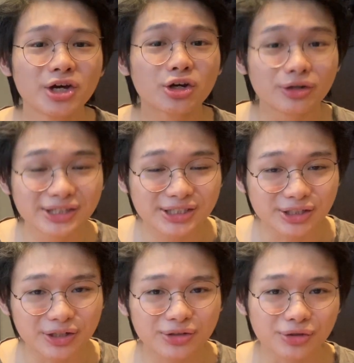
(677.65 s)

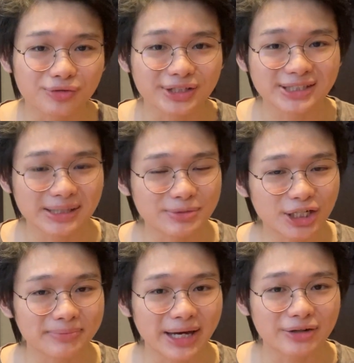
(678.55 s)
concerned over the
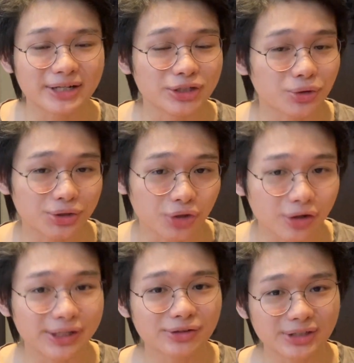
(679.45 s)
subject matter that you are
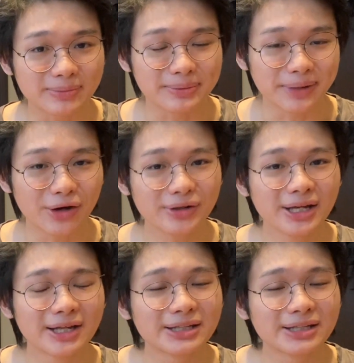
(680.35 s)
talking to them about,